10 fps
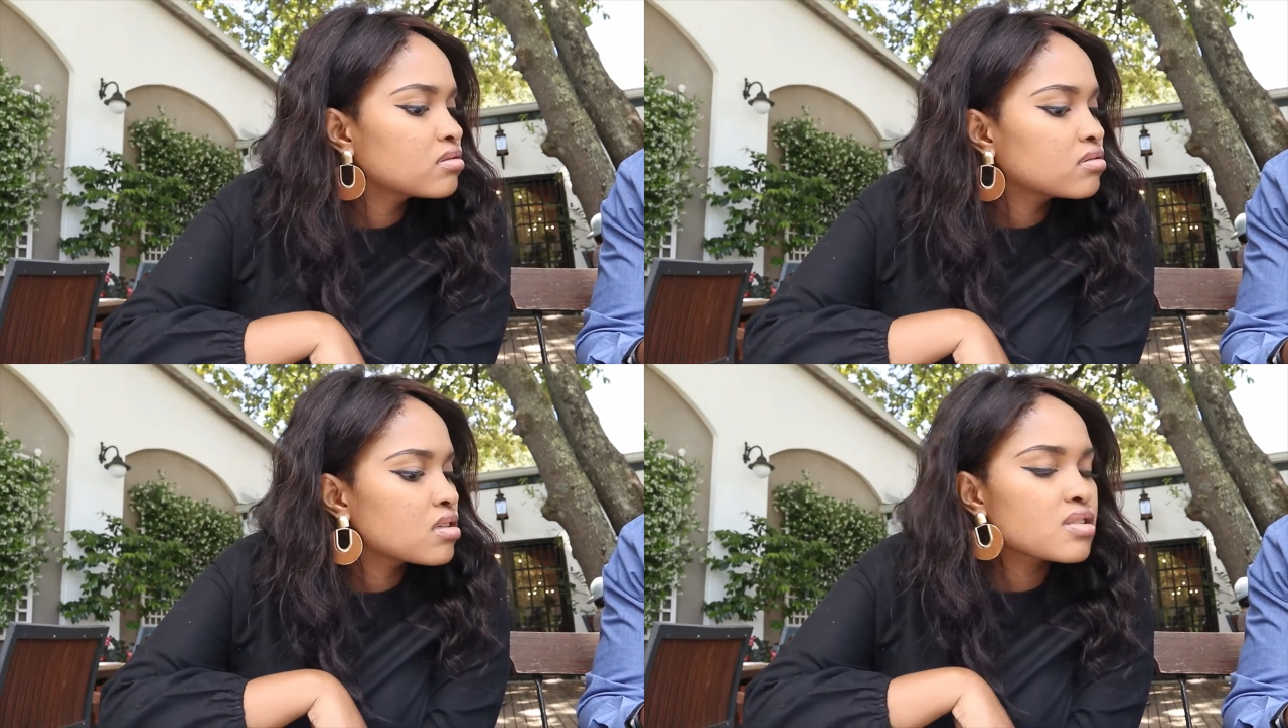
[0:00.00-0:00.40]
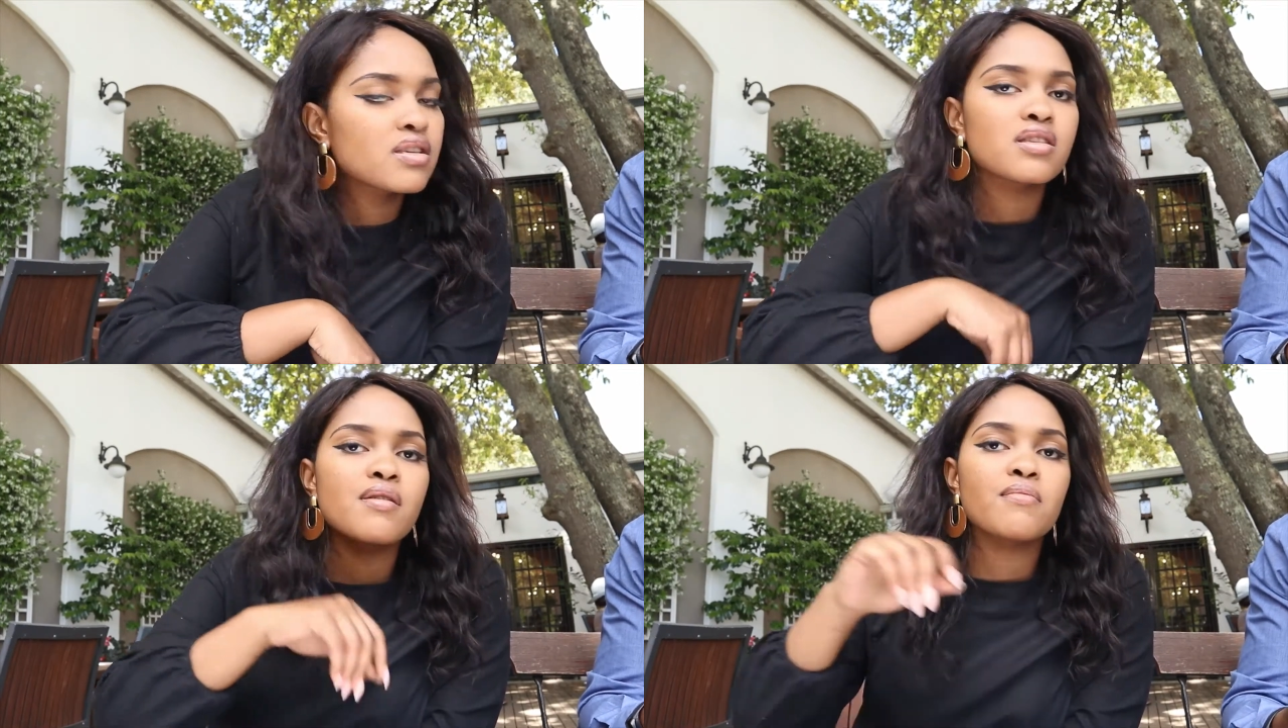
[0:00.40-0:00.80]

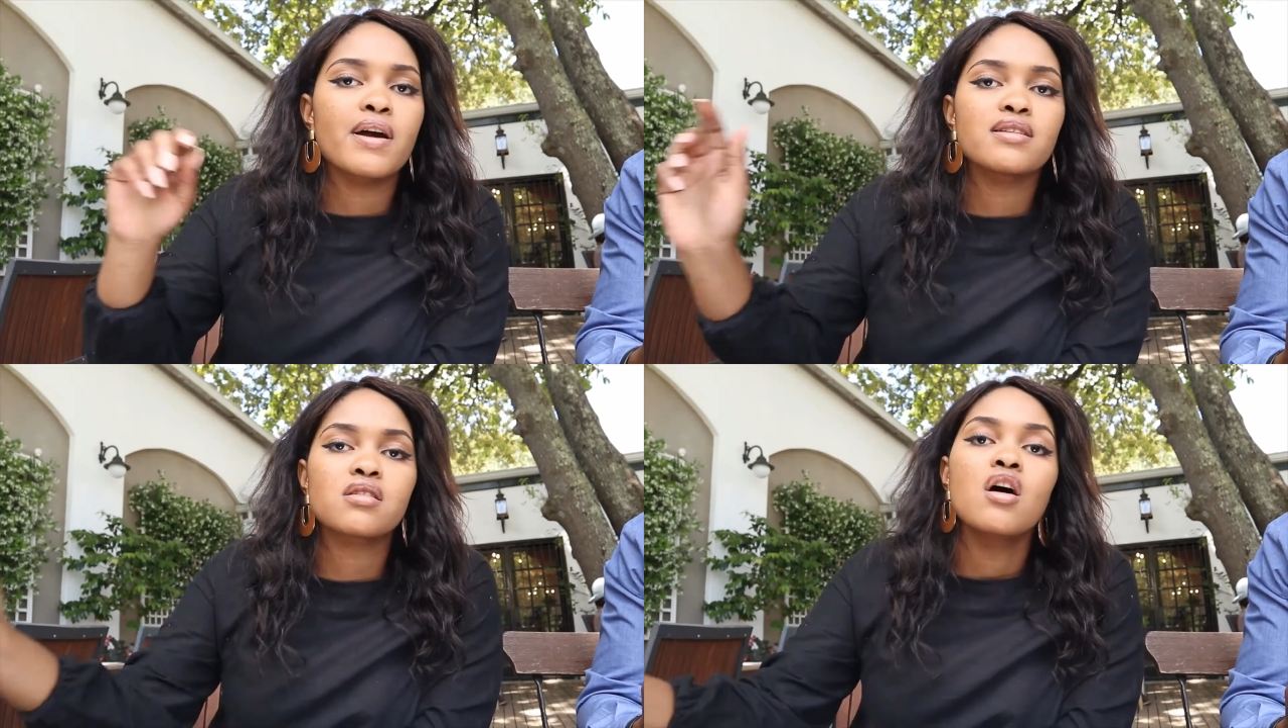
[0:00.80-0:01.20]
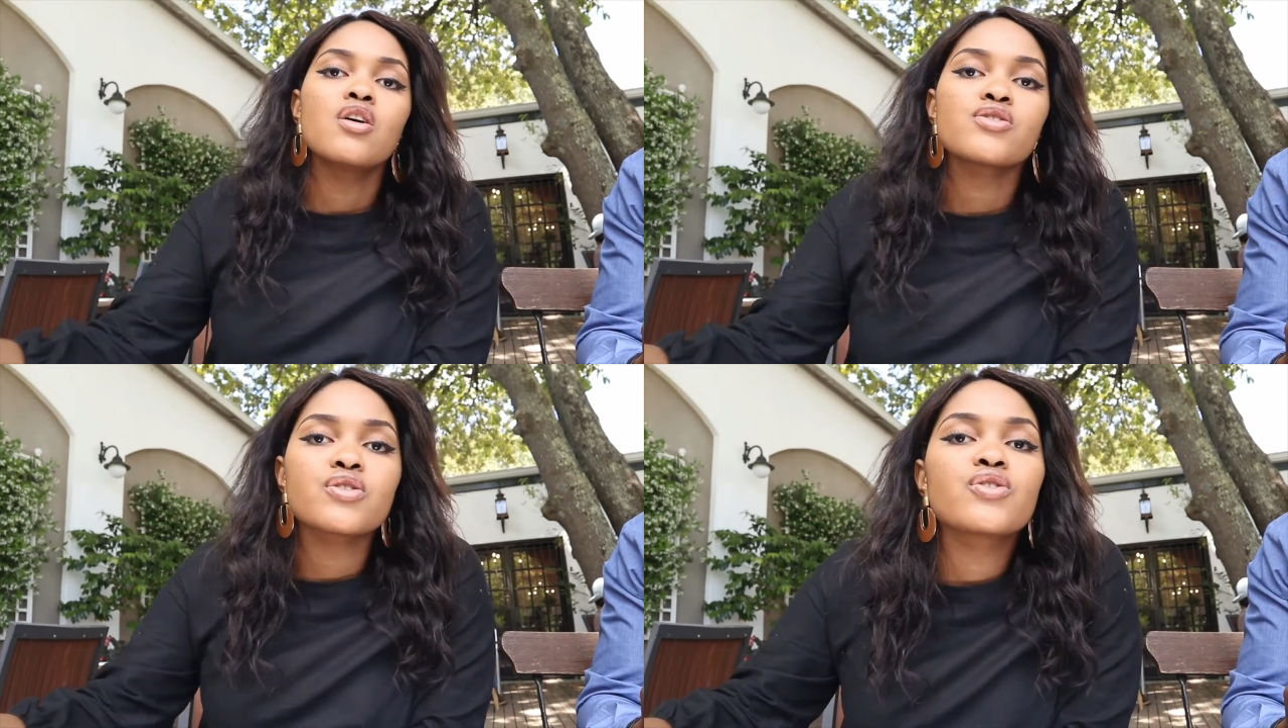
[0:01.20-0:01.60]
The same price.
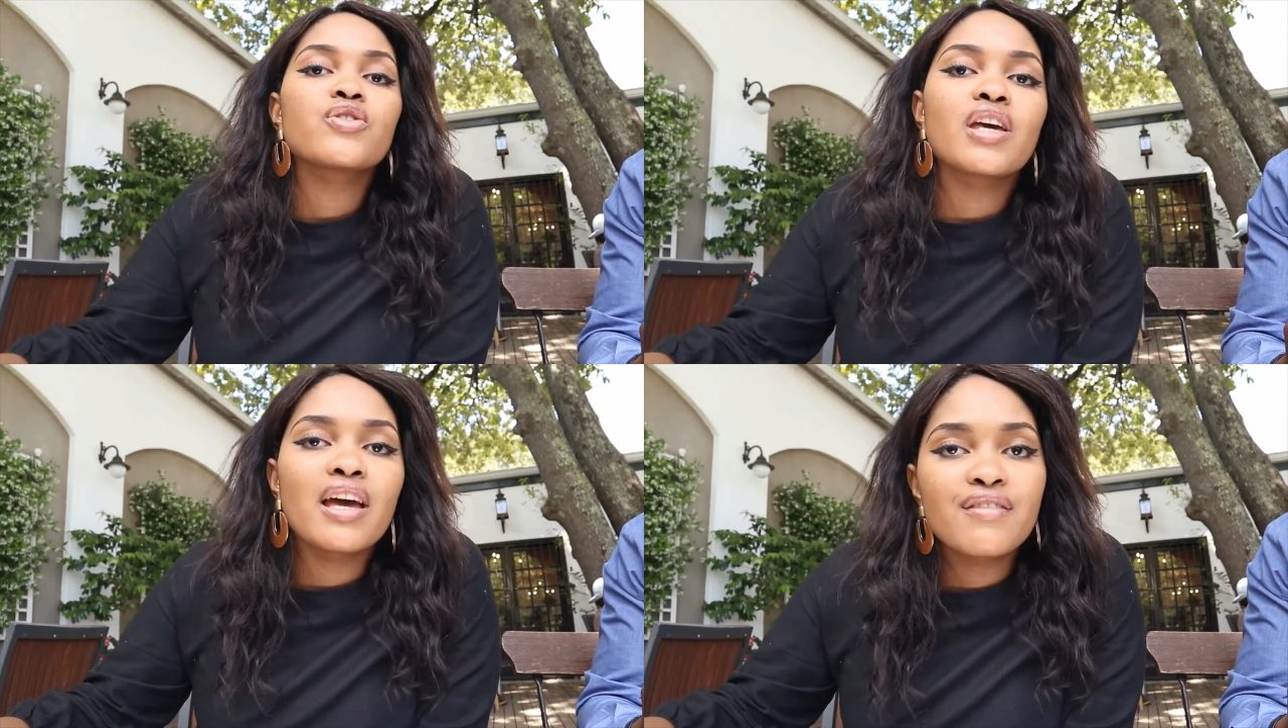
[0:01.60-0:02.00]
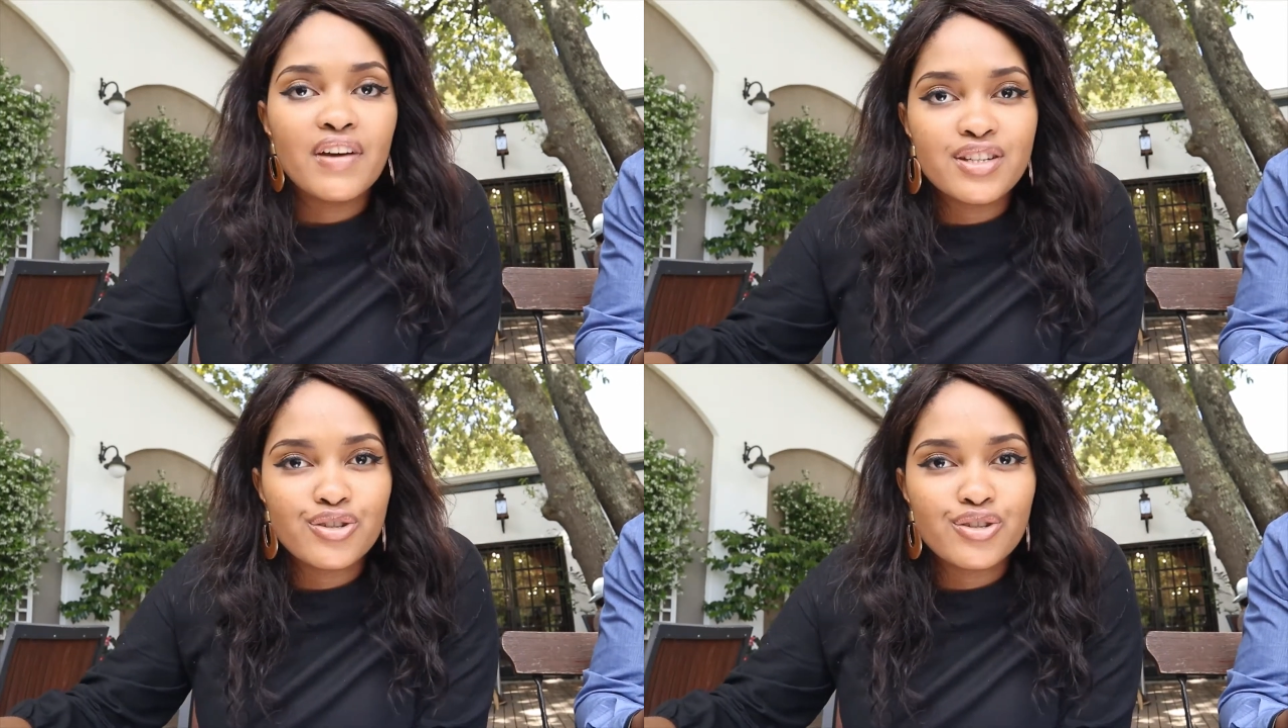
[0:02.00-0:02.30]
So you can find